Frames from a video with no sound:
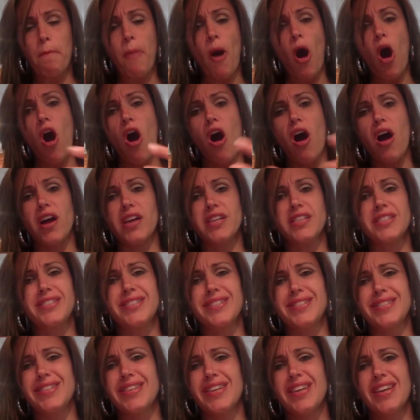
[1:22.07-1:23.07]

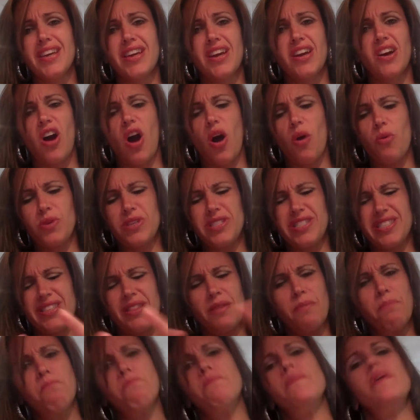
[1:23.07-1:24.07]
pond always
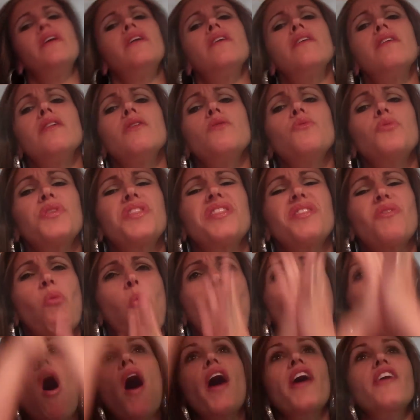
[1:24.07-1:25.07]
in the middle with the
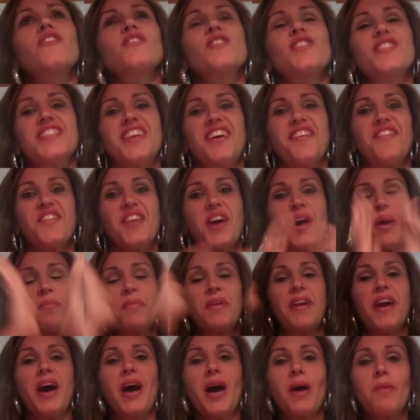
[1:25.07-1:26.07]
water stuff
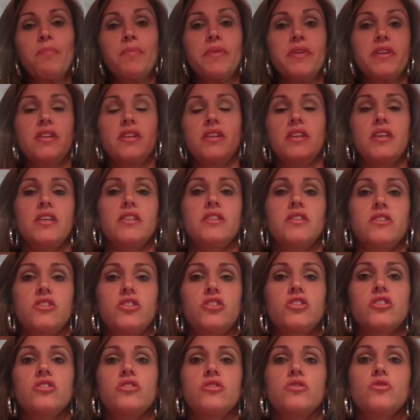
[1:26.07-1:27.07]
coming up, and
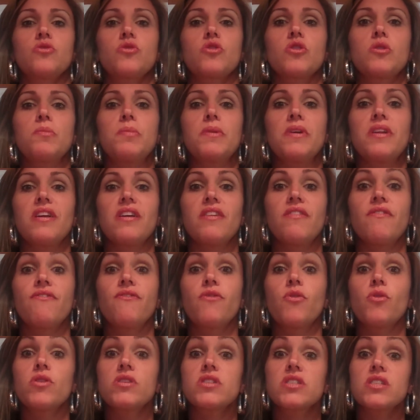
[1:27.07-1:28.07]
it's just adorable.
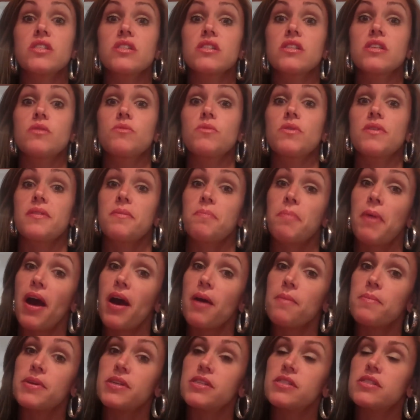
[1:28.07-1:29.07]
Unfortunately, with
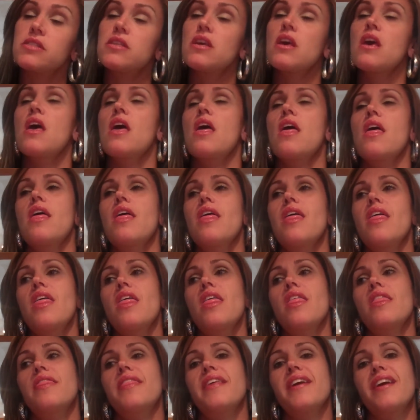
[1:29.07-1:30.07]
apartments,
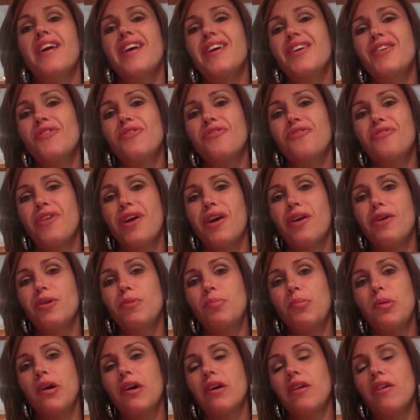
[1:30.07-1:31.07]
they kind of frown
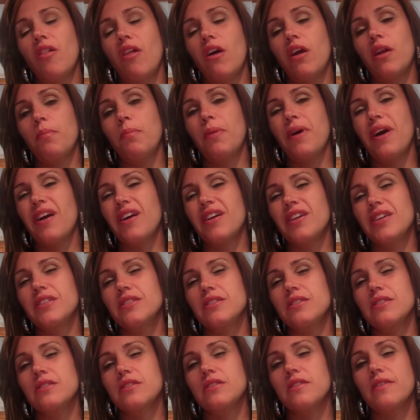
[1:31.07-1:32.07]
upon a lot of
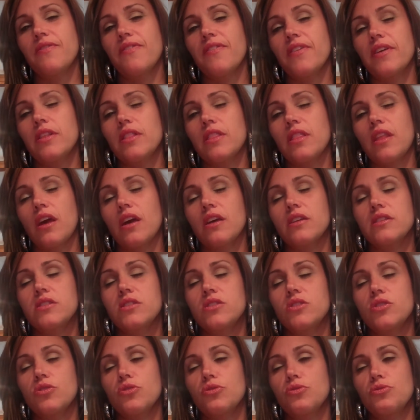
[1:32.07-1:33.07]
parties and stuff like that.
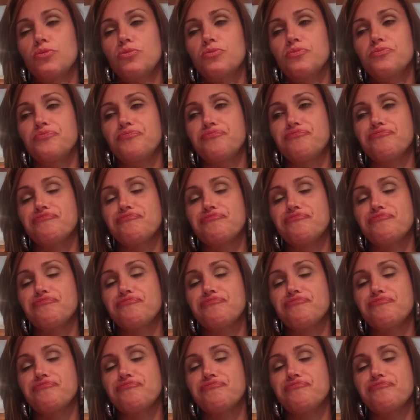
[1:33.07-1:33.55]
So,